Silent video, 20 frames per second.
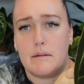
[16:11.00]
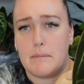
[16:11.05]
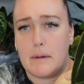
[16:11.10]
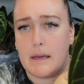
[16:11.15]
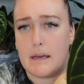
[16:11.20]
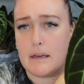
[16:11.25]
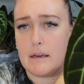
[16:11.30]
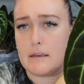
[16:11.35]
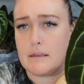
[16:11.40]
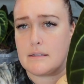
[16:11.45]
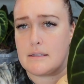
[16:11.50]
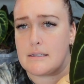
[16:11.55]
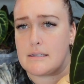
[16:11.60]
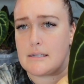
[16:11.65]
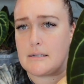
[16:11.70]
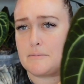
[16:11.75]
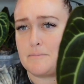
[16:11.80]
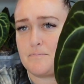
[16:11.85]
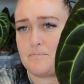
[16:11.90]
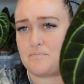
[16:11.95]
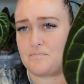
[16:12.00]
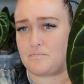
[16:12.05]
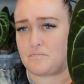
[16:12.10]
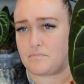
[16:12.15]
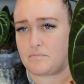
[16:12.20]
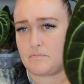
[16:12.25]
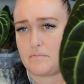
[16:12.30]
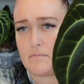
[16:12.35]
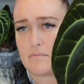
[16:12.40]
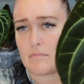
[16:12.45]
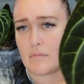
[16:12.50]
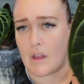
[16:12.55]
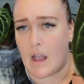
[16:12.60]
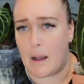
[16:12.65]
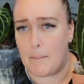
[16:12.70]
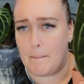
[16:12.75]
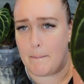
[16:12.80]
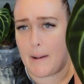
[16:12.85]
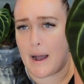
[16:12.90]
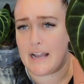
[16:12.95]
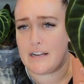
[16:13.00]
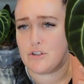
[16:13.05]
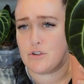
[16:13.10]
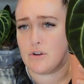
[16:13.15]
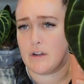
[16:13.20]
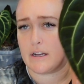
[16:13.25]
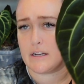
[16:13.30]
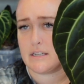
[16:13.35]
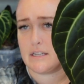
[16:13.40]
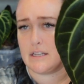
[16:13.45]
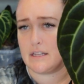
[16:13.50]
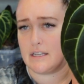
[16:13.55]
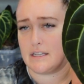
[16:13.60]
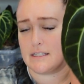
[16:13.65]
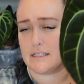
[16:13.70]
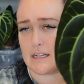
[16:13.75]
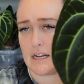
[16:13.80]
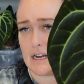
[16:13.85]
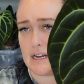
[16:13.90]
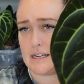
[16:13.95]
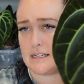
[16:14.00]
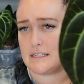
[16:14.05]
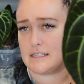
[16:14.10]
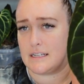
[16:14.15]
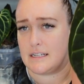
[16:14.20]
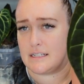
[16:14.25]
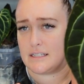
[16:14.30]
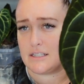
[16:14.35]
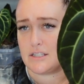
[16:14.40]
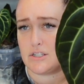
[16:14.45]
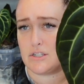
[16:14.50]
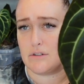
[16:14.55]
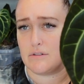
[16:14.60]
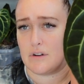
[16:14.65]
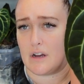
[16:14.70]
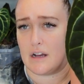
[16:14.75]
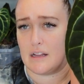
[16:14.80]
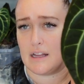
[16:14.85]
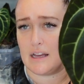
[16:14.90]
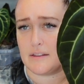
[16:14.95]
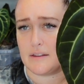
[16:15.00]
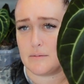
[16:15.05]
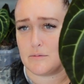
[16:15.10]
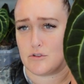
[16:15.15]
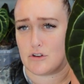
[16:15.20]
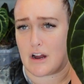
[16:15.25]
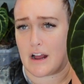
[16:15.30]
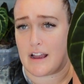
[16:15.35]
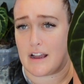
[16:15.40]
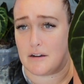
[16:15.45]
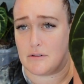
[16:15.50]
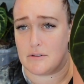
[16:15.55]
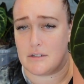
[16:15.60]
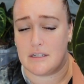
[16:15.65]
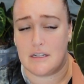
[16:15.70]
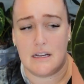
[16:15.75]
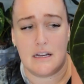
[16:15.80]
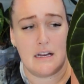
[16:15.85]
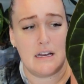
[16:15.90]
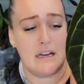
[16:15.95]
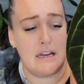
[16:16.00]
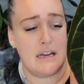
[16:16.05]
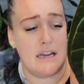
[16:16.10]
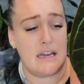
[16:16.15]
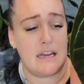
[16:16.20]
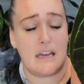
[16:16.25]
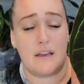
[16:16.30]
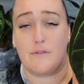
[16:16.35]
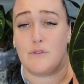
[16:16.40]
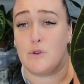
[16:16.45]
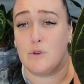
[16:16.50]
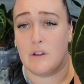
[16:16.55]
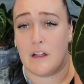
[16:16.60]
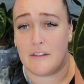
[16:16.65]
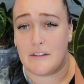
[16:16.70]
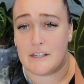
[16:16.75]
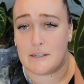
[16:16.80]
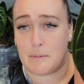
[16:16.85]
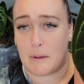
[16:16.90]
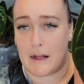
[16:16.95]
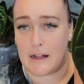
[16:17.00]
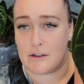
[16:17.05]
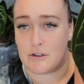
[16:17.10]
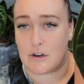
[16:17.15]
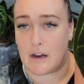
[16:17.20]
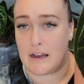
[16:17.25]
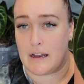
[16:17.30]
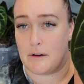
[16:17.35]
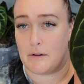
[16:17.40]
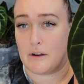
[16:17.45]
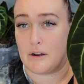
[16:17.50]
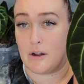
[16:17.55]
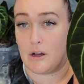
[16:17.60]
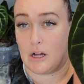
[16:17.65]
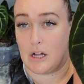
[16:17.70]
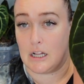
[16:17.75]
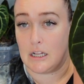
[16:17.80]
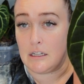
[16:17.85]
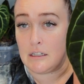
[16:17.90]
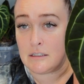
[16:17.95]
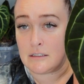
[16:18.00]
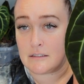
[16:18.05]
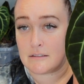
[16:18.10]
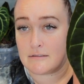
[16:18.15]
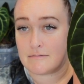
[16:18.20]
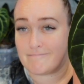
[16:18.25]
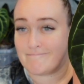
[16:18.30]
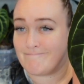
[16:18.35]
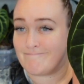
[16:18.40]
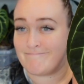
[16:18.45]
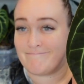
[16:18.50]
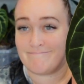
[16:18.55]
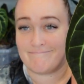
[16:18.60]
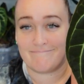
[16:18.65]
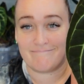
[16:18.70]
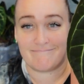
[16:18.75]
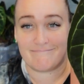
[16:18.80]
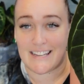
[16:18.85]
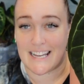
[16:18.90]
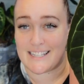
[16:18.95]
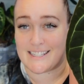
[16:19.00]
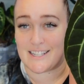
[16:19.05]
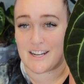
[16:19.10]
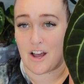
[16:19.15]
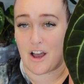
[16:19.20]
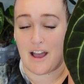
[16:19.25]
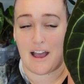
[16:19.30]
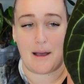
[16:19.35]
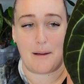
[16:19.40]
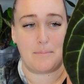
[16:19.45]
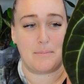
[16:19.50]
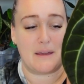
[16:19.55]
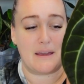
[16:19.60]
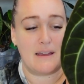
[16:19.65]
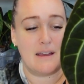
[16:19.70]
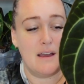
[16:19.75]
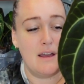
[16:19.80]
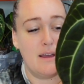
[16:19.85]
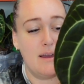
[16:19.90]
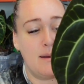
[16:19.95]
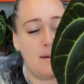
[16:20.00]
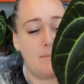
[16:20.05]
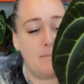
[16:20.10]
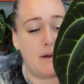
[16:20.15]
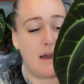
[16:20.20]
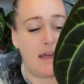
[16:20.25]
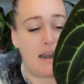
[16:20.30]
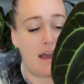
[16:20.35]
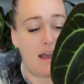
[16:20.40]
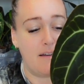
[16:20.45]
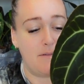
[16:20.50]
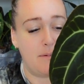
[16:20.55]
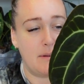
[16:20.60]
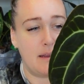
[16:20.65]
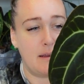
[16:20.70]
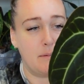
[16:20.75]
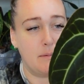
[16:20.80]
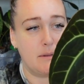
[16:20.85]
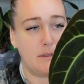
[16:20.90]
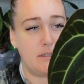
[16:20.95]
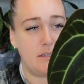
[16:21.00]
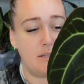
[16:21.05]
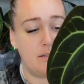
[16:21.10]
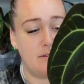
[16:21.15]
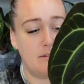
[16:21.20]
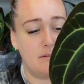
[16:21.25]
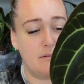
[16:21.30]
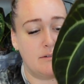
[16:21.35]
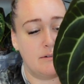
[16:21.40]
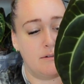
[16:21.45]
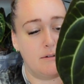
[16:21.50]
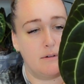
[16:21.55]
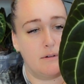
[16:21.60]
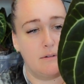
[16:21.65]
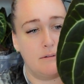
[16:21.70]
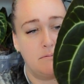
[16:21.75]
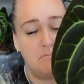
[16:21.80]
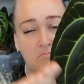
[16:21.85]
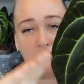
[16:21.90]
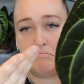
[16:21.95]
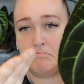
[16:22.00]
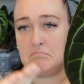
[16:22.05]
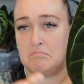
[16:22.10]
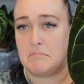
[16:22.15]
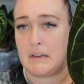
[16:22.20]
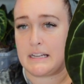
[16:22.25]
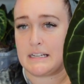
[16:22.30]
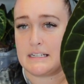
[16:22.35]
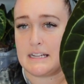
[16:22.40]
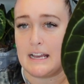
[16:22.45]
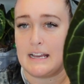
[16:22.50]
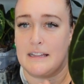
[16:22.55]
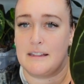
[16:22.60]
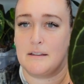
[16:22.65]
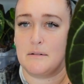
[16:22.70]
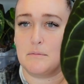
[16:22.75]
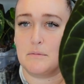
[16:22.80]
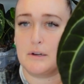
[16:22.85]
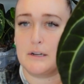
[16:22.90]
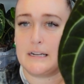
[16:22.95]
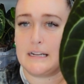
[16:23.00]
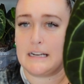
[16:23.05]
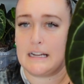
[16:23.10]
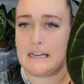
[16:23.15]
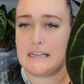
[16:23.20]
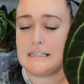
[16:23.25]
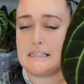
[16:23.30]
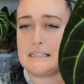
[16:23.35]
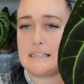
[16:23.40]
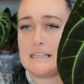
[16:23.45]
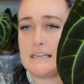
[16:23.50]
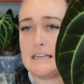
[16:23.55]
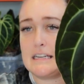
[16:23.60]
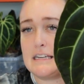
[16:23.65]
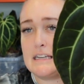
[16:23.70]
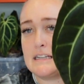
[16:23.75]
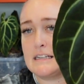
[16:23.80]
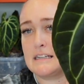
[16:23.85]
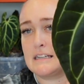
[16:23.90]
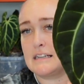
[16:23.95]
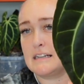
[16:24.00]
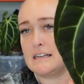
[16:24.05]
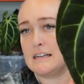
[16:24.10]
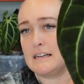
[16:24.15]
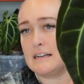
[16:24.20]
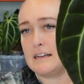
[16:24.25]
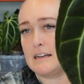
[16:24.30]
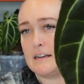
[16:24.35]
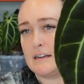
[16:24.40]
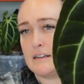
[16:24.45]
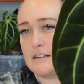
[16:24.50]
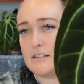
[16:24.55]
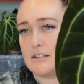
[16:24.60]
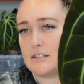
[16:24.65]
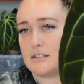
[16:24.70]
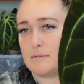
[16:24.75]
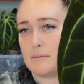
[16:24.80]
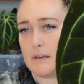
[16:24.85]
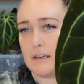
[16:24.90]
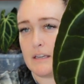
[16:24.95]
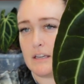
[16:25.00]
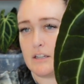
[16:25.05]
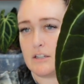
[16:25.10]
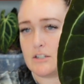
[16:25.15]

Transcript: mix. My trick to these guys is do not let them dry out. If you let this plant dry out at all, it's not happy. But I've been able to maintain them pretty nicely, just making